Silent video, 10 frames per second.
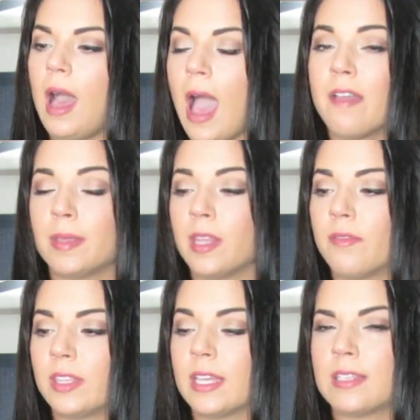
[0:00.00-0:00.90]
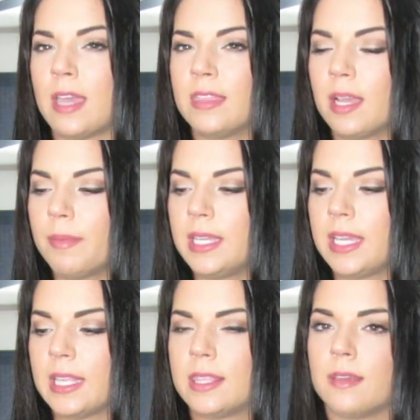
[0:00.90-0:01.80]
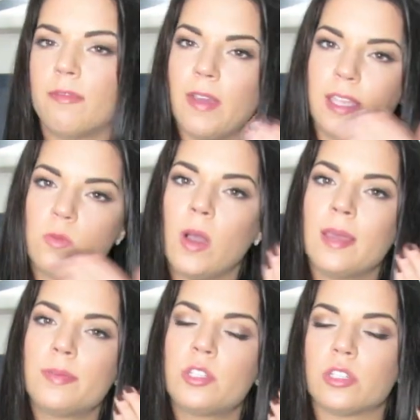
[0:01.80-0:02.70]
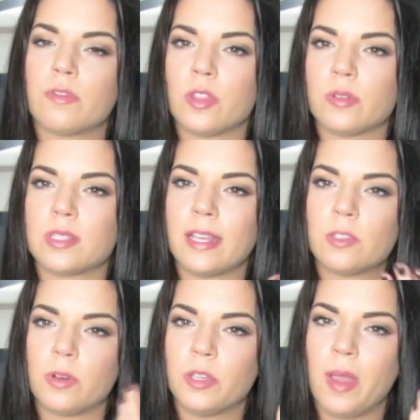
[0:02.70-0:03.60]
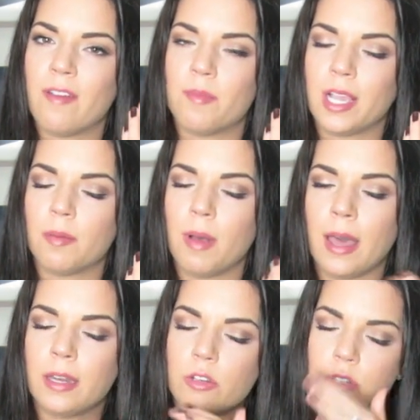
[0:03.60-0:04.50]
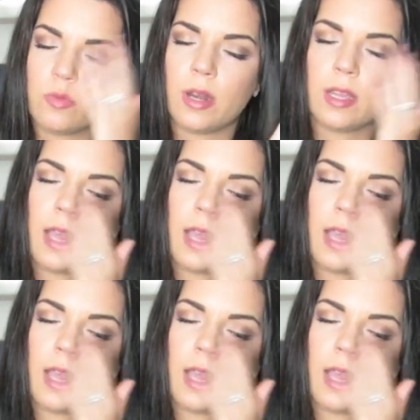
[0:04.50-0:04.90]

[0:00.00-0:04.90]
I've been loving this. I think I'm going to get the face wipes just for those nights where you have makeup on and you just want to